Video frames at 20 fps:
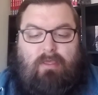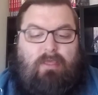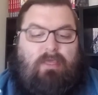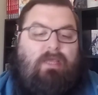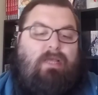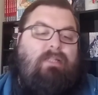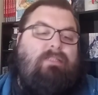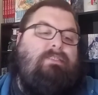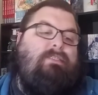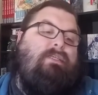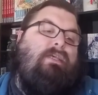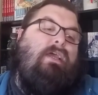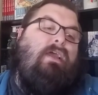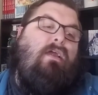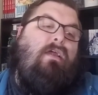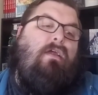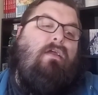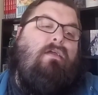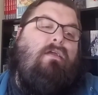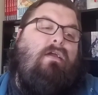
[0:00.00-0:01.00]
It's
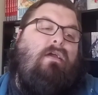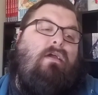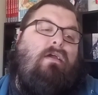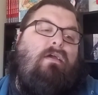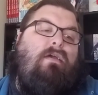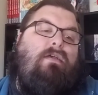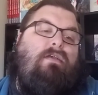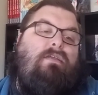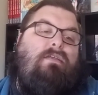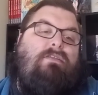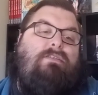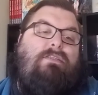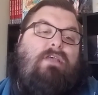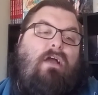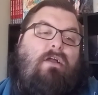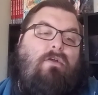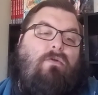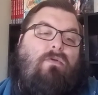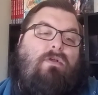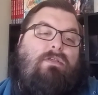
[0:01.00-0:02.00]
Erica
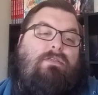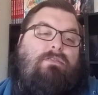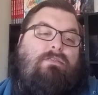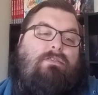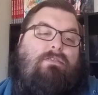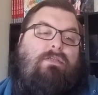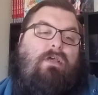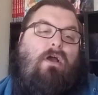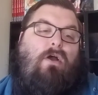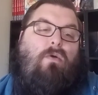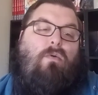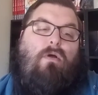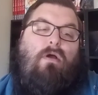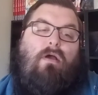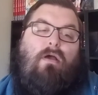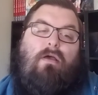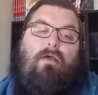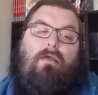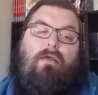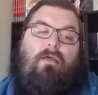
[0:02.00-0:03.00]

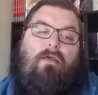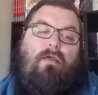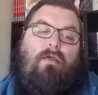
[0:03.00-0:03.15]
Sakurazawa.